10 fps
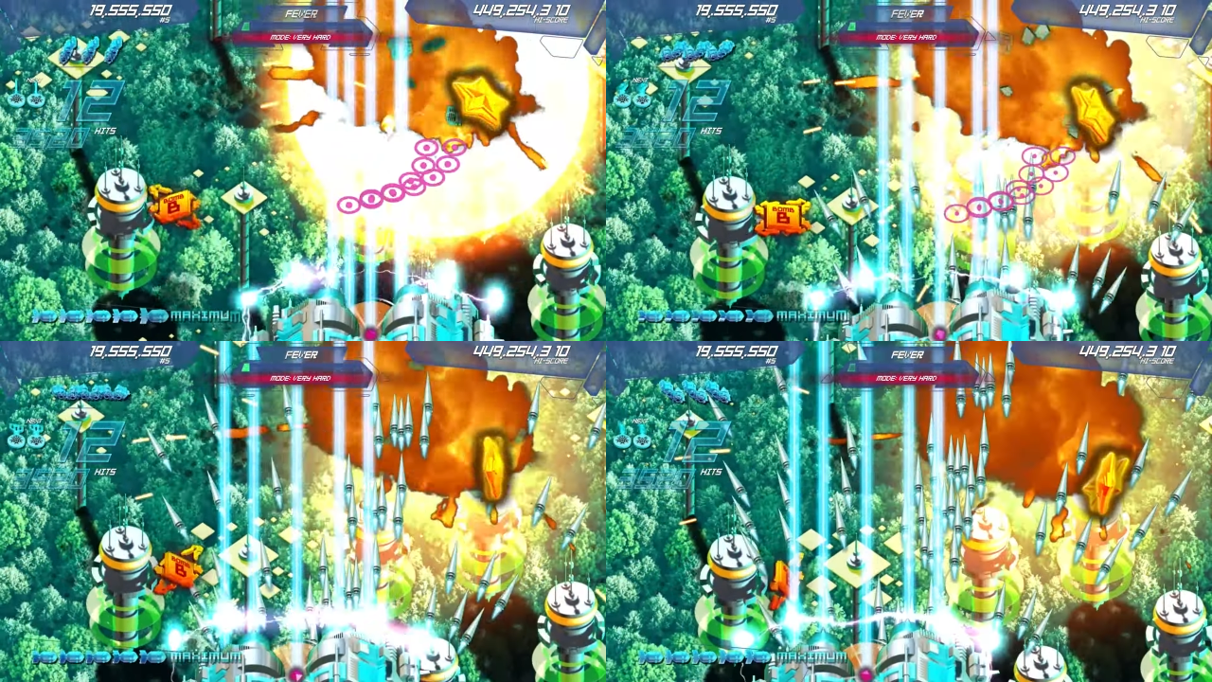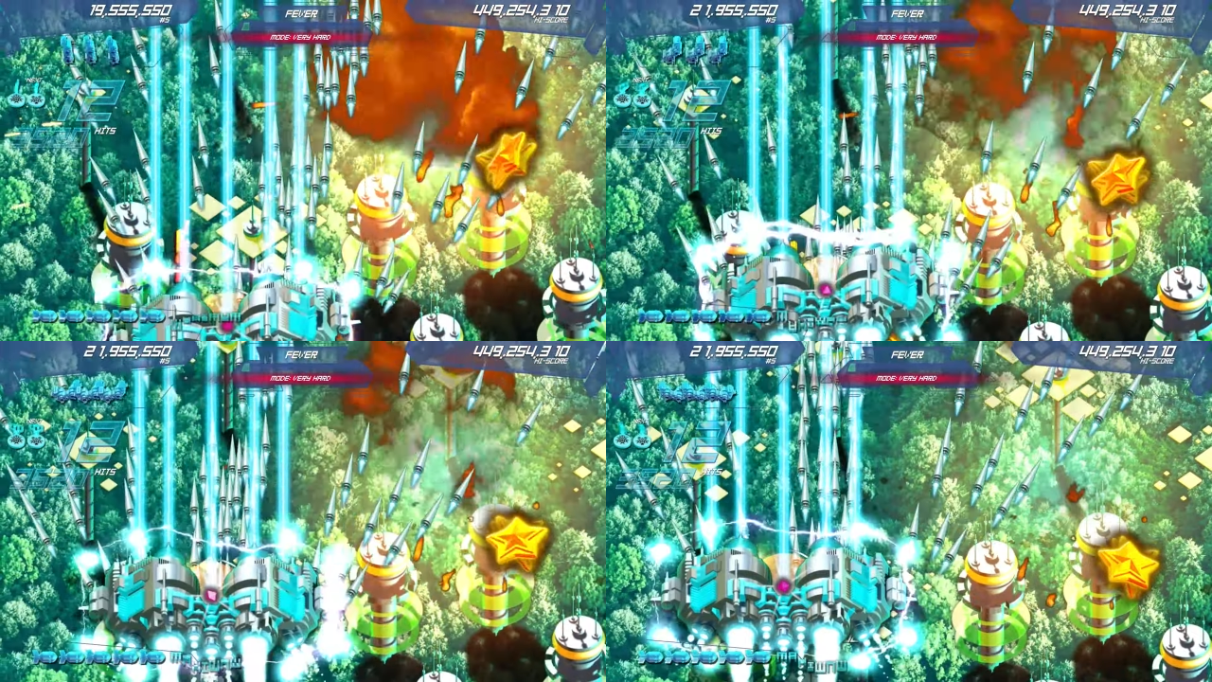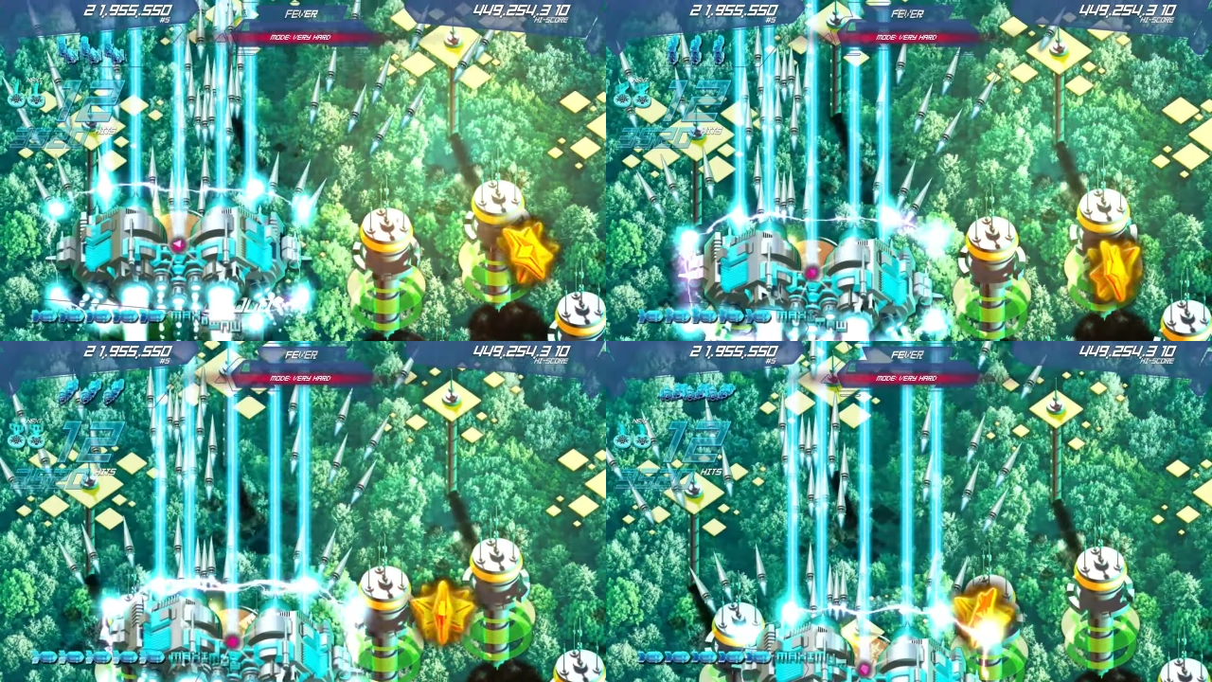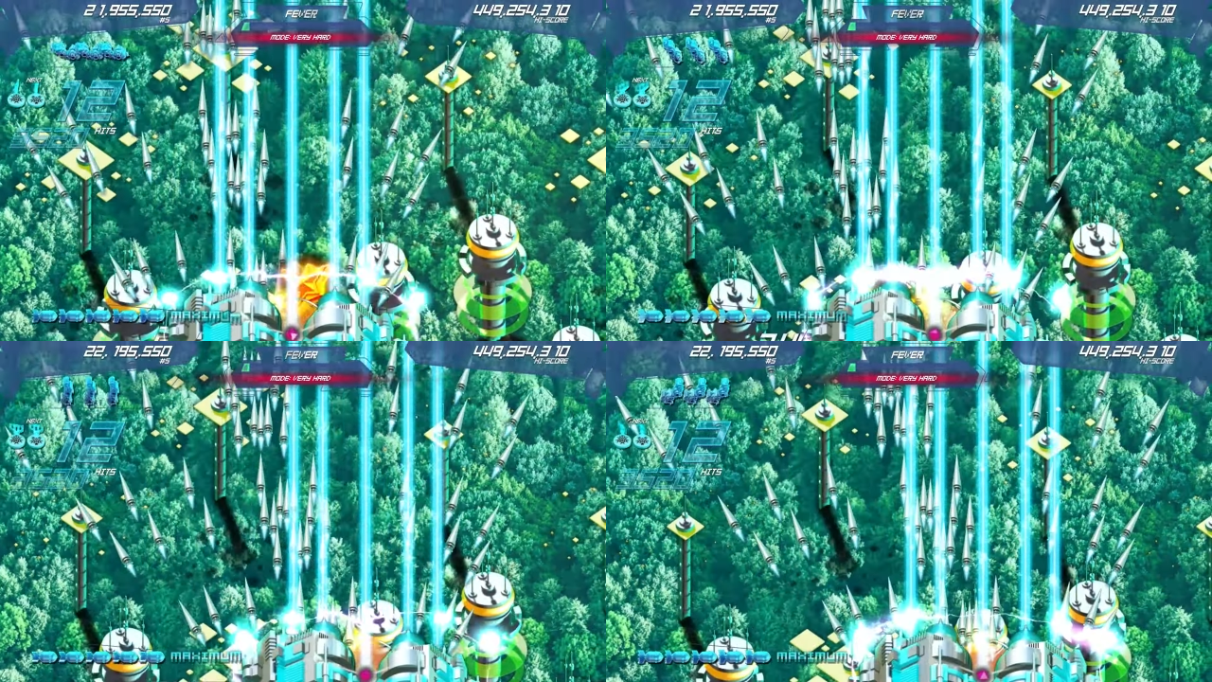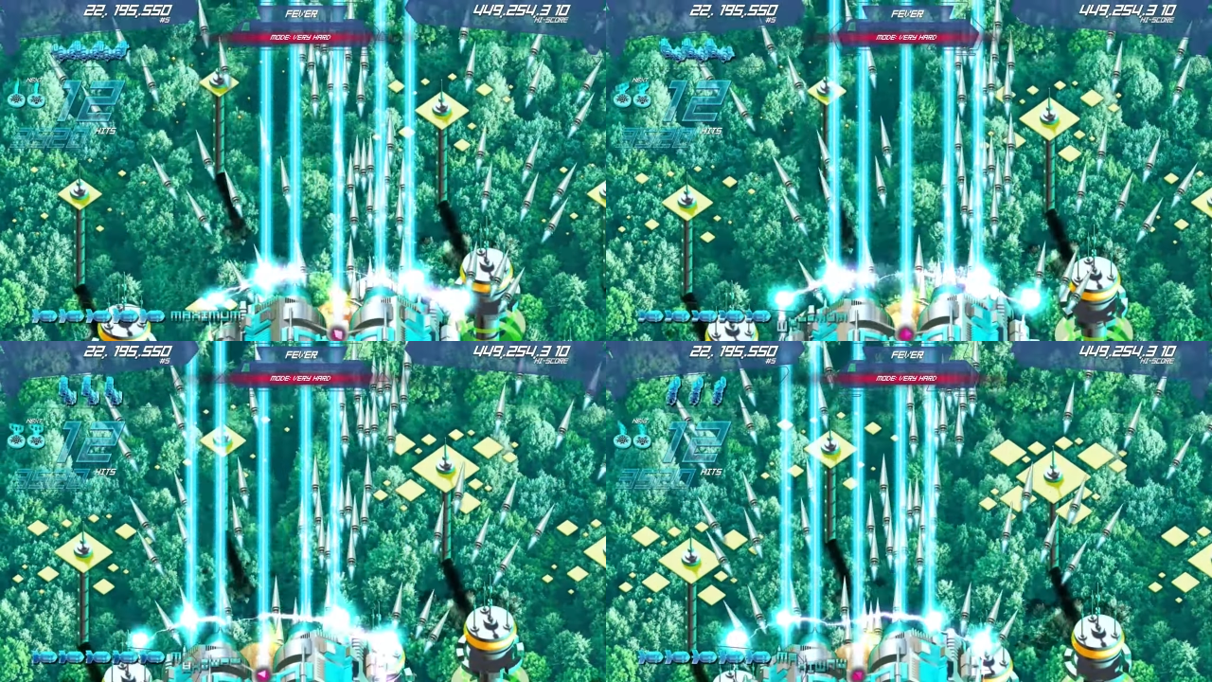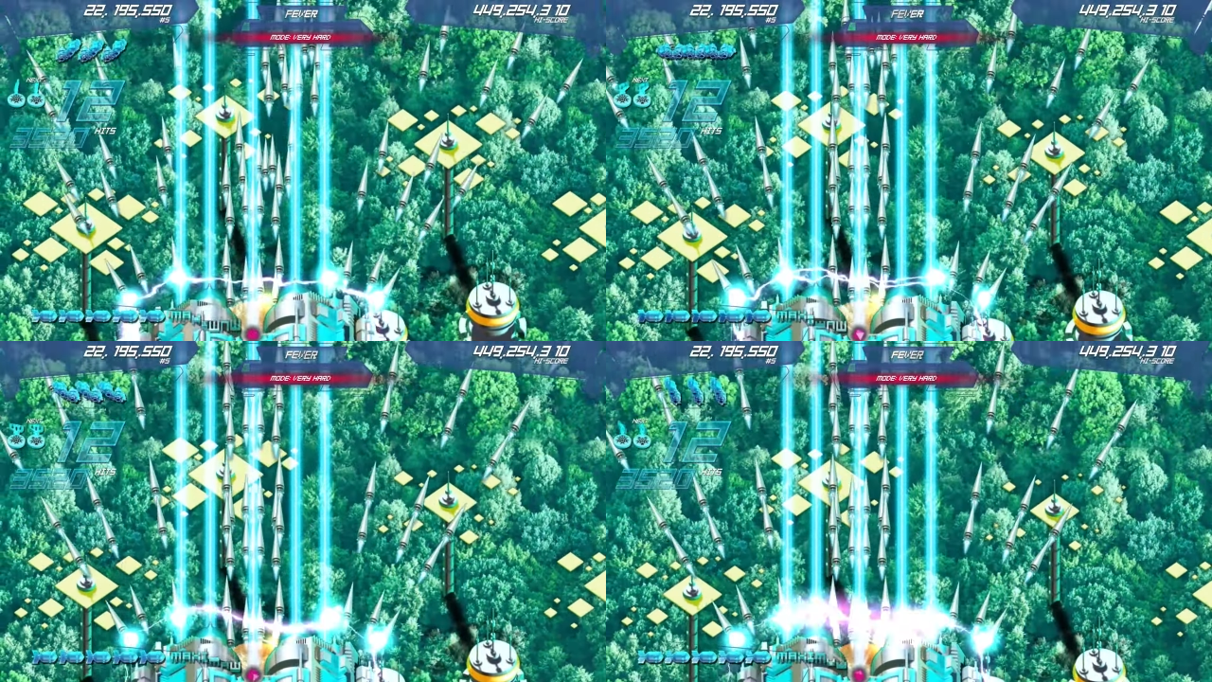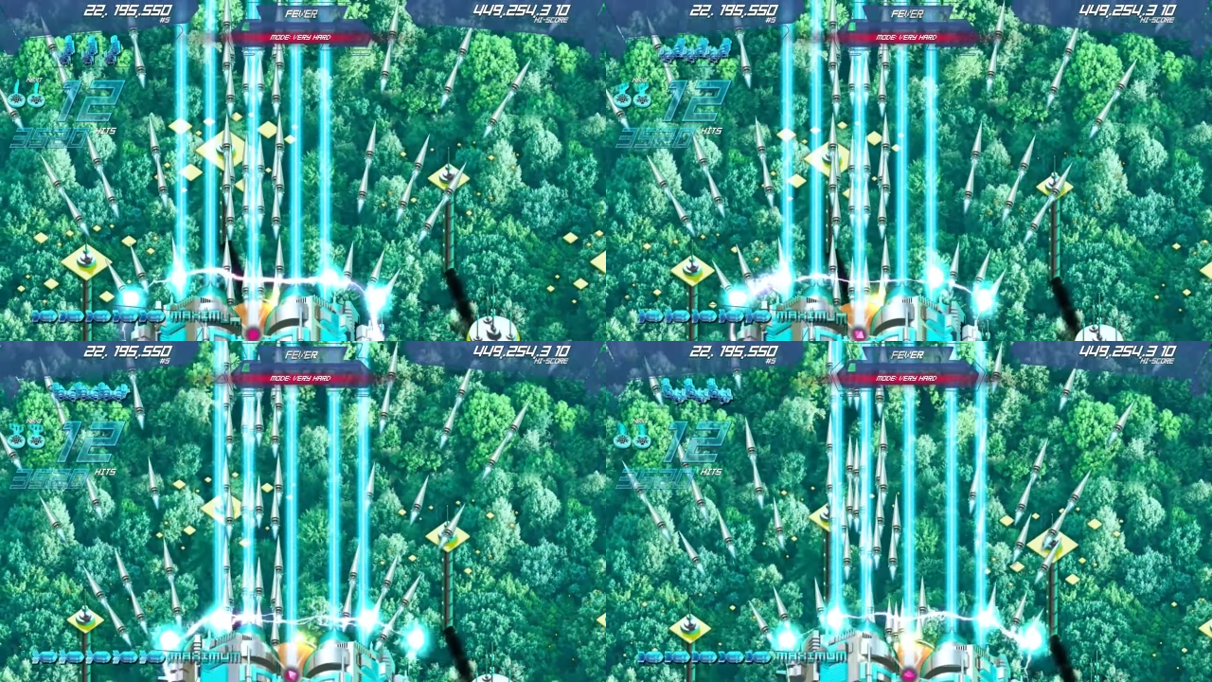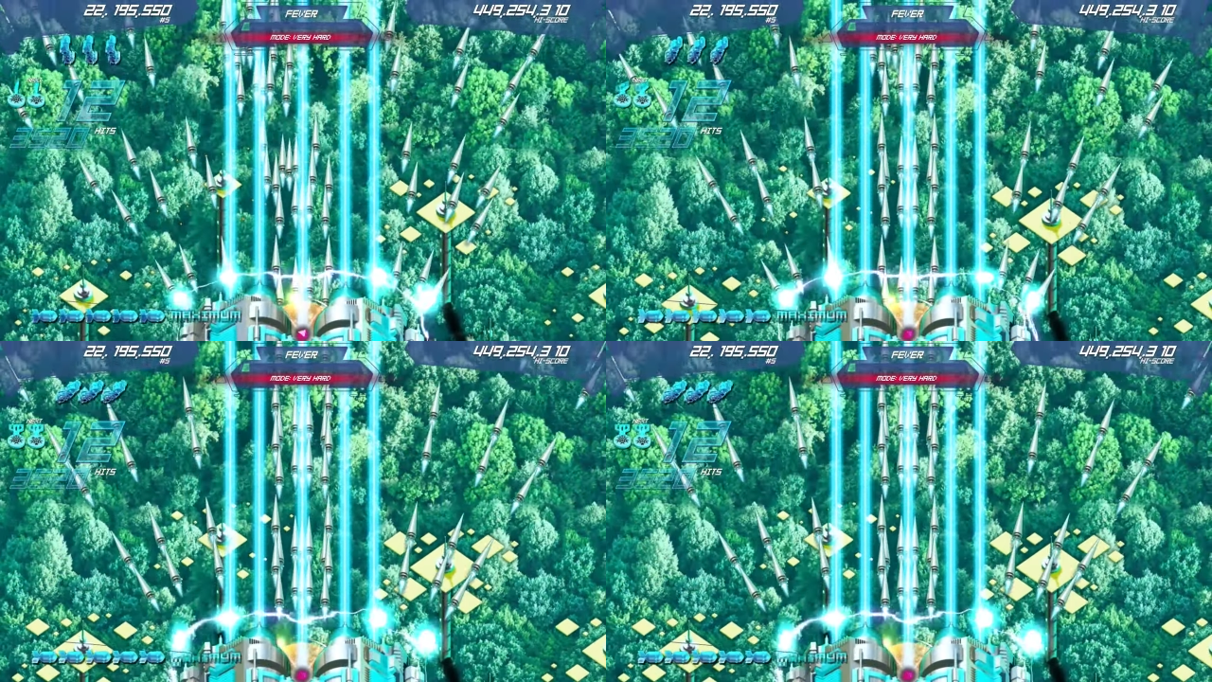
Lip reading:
[unreadable: no face in view]